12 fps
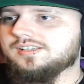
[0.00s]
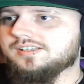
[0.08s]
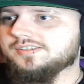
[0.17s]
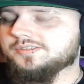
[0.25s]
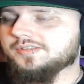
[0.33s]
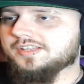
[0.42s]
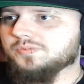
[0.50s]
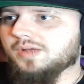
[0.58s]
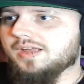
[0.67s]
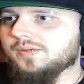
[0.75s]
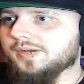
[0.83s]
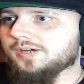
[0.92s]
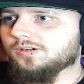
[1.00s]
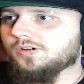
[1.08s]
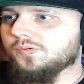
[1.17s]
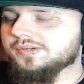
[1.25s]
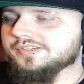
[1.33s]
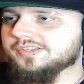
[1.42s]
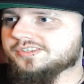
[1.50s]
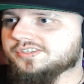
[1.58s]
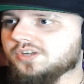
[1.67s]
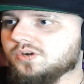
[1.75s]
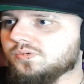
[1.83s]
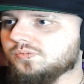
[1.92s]
So that's why we are always just
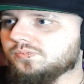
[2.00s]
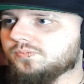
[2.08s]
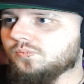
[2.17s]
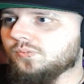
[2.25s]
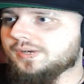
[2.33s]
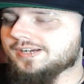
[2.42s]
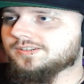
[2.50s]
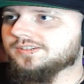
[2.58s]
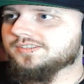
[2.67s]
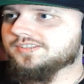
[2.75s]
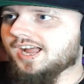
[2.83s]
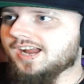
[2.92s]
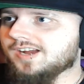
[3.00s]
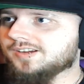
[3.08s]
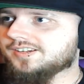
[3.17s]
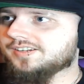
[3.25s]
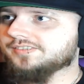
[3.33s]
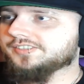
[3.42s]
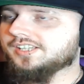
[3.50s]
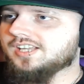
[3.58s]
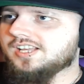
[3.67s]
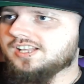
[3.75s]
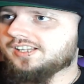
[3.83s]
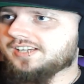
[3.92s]
so weird and tired and everything.
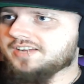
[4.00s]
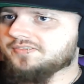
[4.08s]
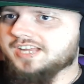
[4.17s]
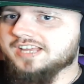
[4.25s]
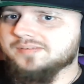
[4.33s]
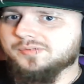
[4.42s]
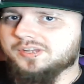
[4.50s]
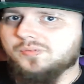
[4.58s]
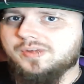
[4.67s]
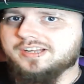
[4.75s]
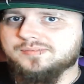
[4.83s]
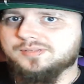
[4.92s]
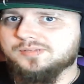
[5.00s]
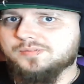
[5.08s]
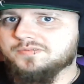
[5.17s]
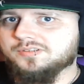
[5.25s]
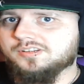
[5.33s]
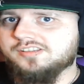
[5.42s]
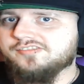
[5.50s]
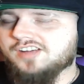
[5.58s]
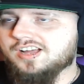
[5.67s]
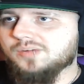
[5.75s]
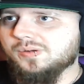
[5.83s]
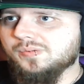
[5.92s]
Like every animal, they wake up and they're perfectly
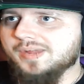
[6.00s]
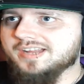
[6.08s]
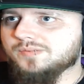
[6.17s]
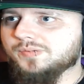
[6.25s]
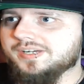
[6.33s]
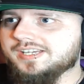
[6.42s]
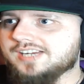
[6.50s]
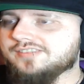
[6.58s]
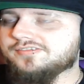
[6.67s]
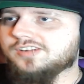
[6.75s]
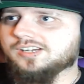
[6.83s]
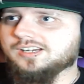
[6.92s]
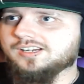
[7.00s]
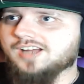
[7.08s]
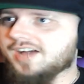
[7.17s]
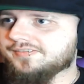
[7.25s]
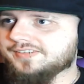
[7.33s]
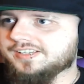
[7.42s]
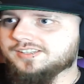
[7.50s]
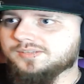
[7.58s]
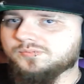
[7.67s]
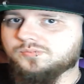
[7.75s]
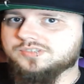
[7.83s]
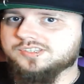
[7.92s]
fine. We wake up, we need fucking coffee to
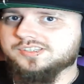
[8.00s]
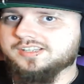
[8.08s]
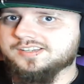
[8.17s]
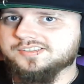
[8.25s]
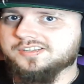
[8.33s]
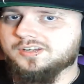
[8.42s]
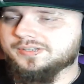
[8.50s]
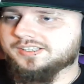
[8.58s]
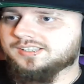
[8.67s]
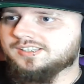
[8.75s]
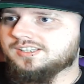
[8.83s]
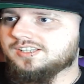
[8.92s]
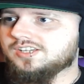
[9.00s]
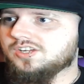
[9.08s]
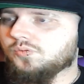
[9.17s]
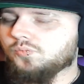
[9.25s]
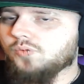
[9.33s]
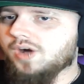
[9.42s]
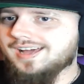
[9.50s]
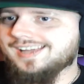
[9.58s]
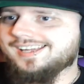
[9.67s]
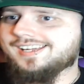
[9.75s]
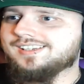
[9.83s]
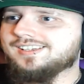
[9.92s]
just get us going.
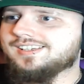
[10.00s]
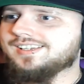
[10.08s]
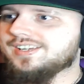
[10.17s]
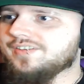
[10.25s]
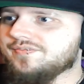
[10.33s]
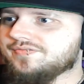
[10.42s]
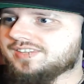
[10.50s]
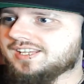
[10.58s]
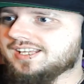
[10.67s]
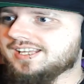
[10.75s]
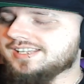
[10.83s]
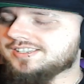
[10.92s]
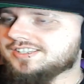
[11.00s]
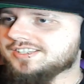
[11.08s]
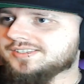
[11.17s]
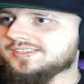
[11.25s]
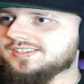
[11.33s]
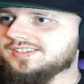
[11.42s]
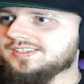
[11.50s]
Why? It just...